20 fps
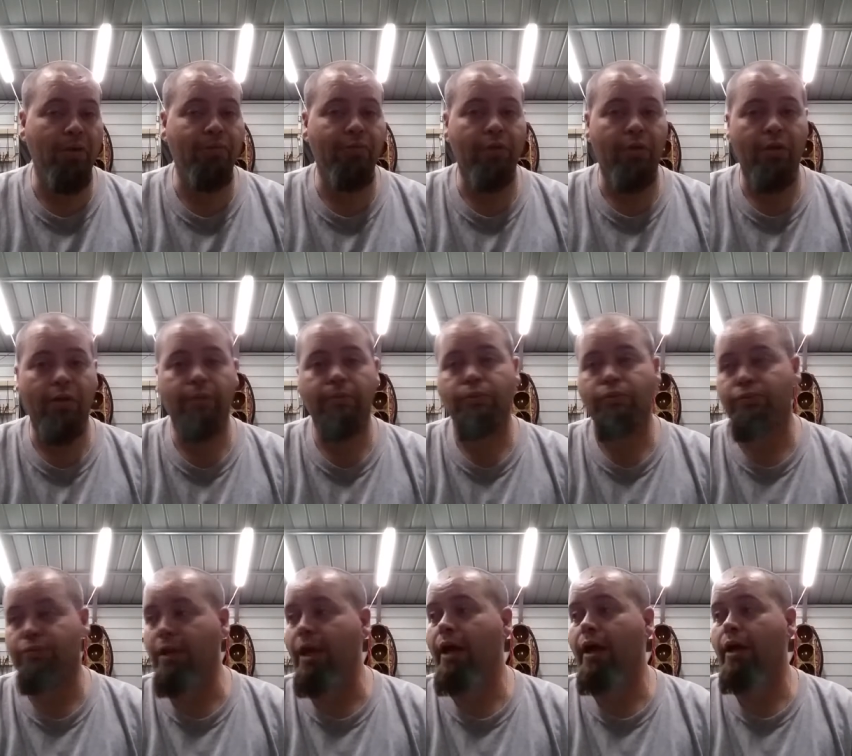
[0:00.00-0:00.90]
if it comes
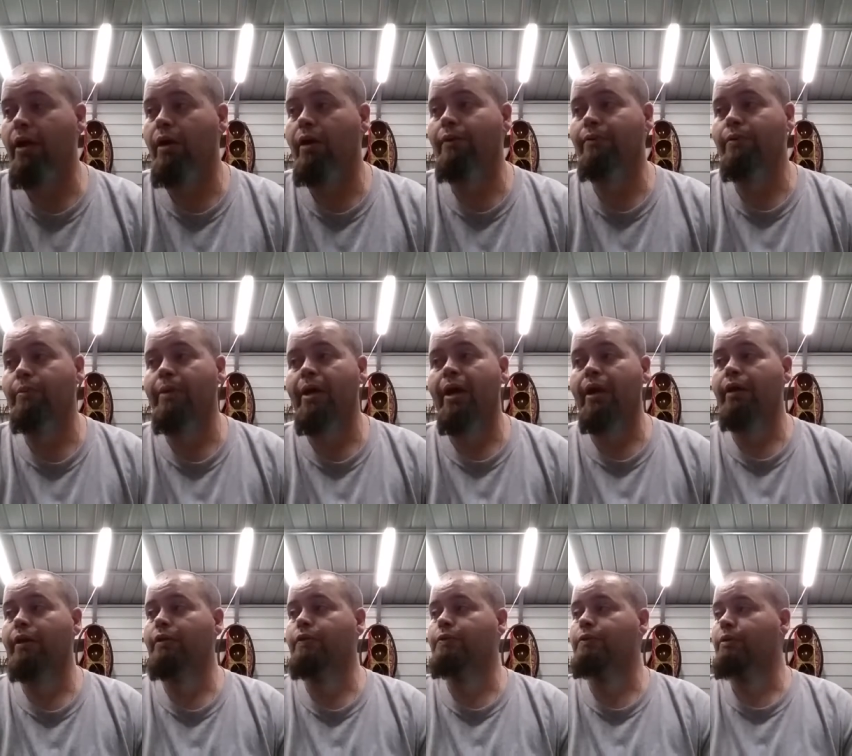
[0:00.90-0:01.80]
flying off the back
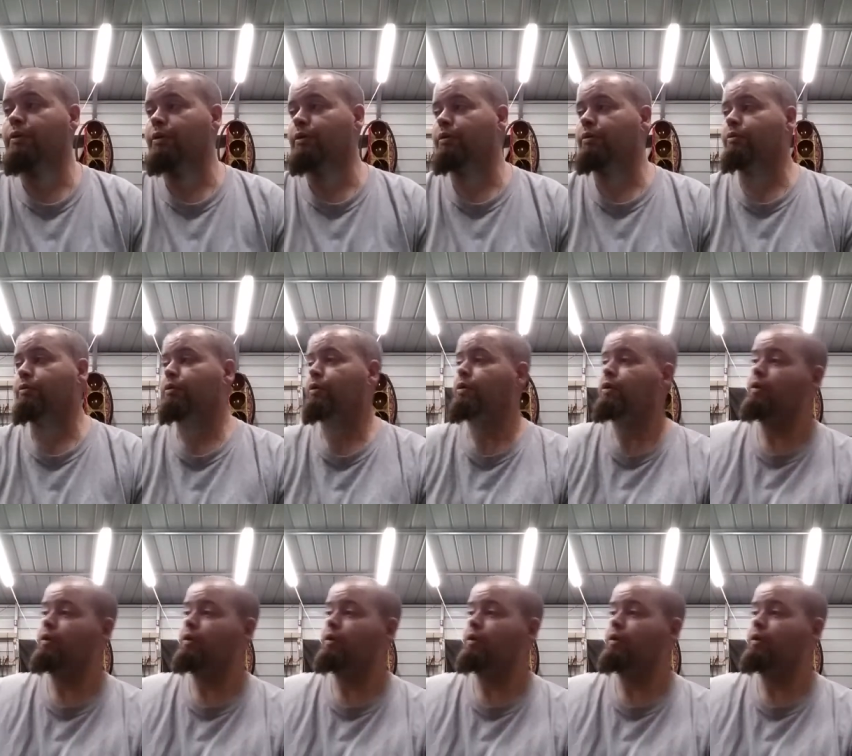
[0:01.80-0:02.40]
of the truck and